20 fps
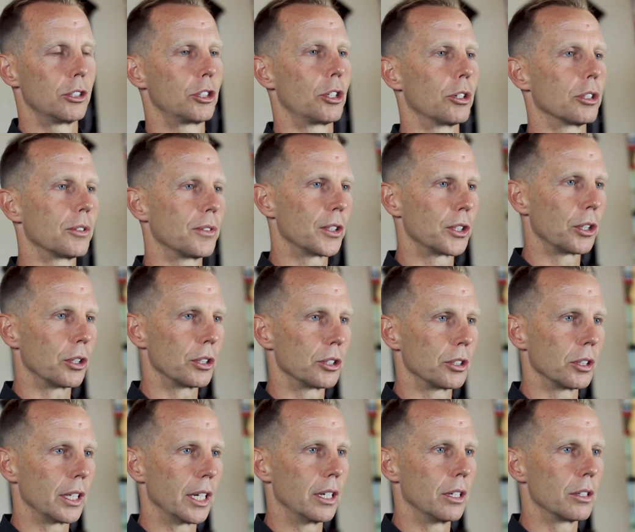church for
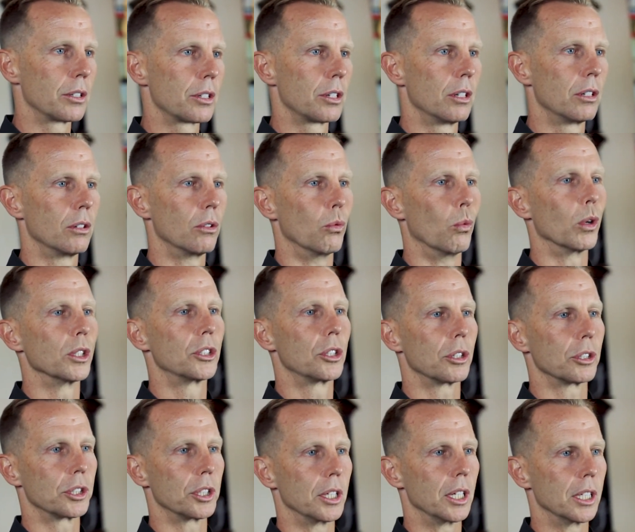church leaders, one
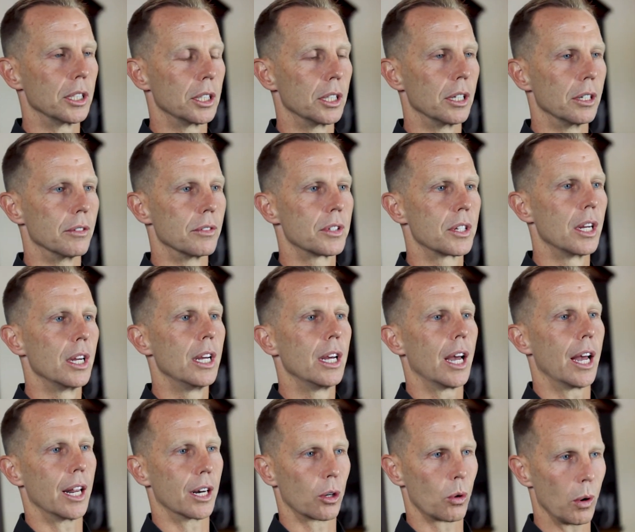church initiatives,
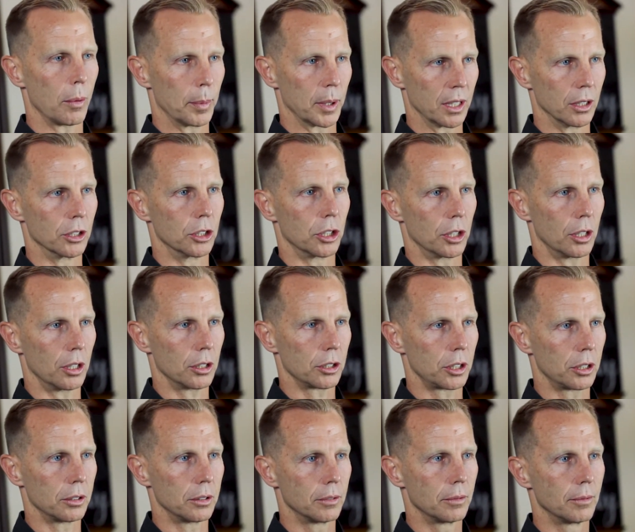and equipping the
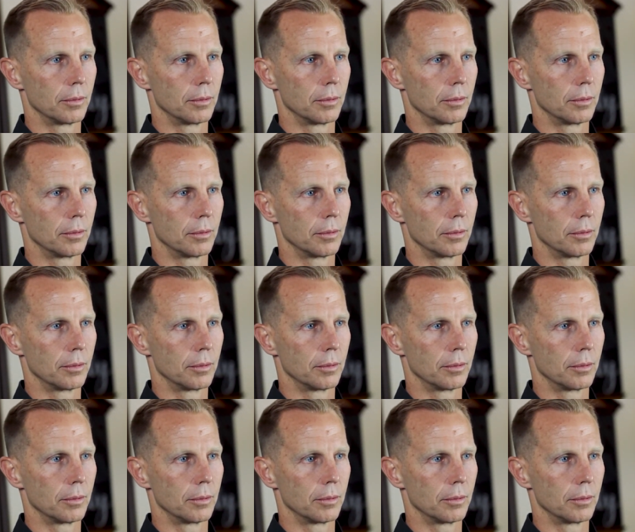church.